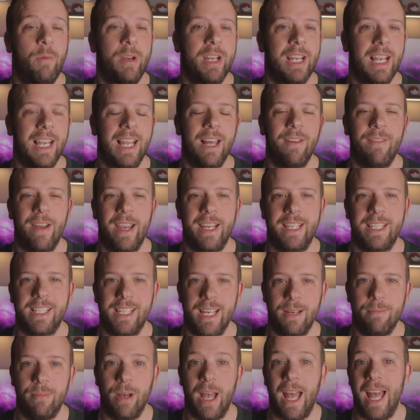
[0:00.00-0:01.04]
We'd love a
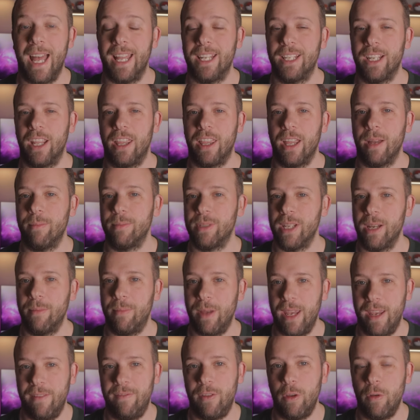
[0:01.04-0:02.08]
sub and a thumbs
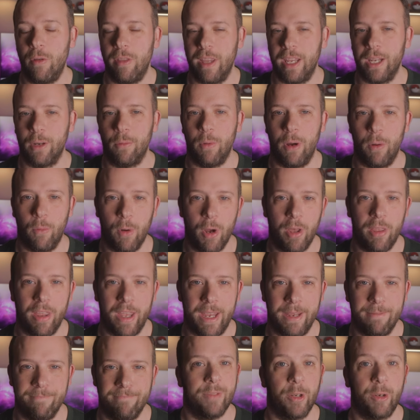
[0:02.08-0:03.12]
up if you think we're
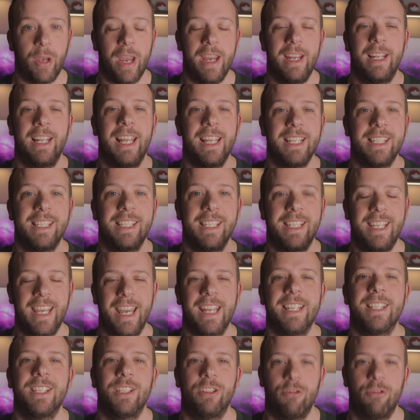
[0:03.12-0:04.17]
worthy. Okay, let's get